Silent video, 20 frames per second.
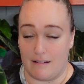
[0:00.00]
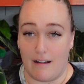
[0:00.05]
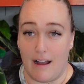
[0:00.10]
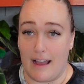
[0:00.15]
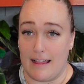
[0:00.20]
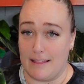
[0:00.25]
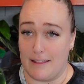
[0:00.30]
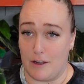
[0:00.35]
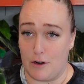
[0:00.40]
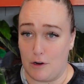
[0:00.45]

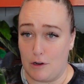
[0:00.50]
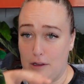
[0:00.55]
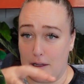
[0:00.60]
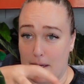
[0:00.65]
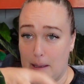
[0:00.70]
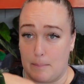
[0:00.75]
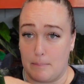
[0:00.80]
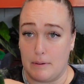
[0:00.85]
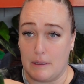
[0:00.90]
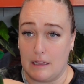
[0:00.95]
I
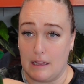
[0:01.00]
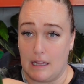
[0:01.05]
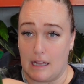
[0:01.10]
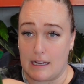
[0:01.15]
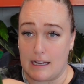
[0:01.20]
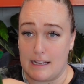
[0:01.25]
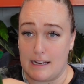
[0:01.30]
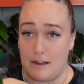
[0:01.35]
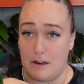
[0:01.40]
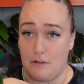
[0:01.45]
literally
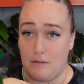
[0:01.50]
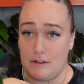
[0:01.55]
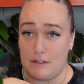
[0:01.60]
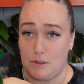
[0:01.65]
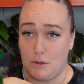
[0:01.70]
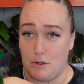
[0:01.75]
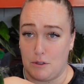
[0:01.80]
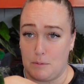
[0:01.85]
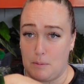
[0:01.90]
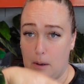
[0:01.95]
pluck it out of its
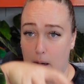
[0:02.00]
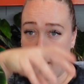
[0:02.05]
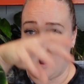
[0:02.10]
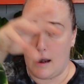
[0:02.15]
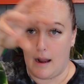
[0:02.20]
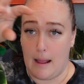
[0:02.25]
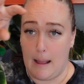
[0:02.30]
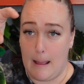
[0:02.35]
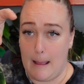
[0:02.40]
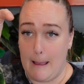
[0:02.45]
old
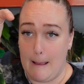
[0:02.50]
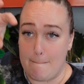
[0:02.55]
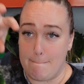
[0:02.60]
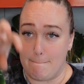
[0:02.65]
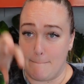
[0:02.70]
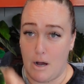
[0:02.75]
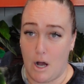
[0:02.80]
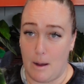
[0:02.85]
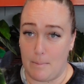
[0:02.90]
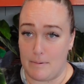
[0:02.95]
pot,
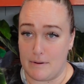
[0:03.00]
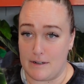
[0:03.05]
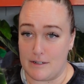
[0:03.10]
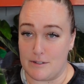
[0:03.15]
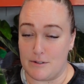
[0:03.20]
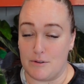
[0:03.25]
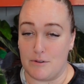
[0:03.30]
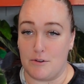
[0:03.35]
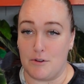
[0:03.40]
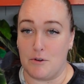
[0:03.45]
pop it
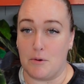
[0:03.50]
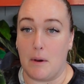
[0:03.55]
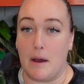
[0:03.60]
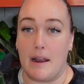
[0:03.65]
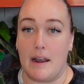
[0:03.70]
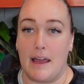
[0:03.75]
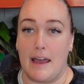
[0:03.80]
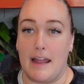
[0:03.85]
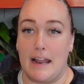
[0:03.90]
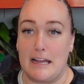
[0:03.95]
into a new
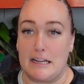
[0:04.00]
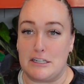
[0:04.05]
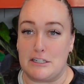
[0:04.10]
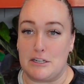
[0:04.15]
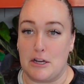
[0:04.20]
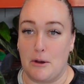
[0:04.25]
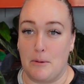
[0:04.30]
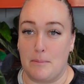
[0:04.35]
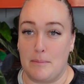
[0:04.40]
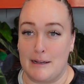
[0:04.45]
one, and I
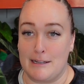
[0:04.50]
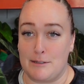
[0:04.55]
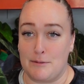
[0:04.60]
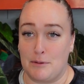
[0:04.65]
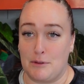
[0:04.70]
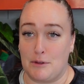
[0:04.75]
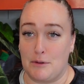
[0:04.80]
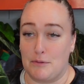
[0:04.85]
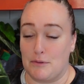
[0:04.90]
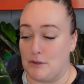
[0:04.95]
don't mess
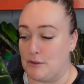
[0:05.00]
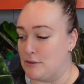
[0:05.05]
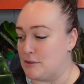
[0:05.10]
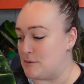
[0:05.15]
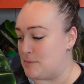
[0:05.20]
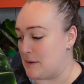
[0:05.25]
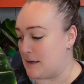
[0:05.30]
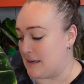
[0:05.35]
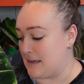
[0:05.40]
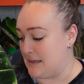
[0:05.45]
with the roots
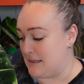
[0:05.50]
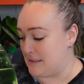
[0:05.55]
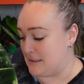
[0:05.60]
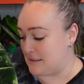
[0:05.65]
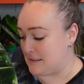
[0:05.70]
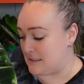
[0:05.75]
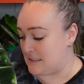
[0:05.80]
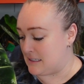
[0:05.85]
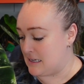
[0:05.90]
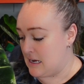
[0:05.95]

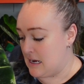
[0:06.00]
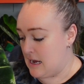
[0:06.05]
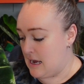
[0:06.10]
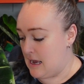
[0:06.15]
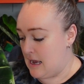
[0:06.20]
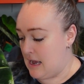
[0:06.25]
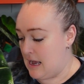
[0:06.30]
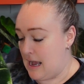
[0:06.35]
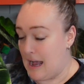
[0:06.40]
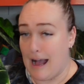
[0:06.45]
because
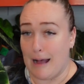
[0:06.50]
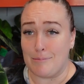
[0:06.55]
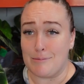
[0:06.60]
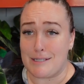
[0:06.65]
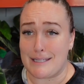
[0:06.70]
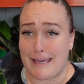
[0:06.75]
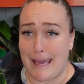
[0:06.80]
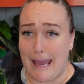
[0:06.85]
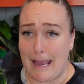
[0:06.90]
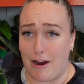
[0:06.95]
I'm
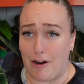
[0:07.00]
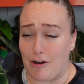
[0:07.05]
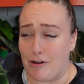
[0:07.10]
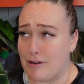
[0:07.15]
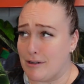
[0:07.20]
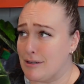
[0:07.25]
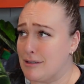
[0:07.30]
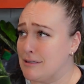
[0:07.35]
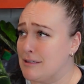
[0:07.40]
scared.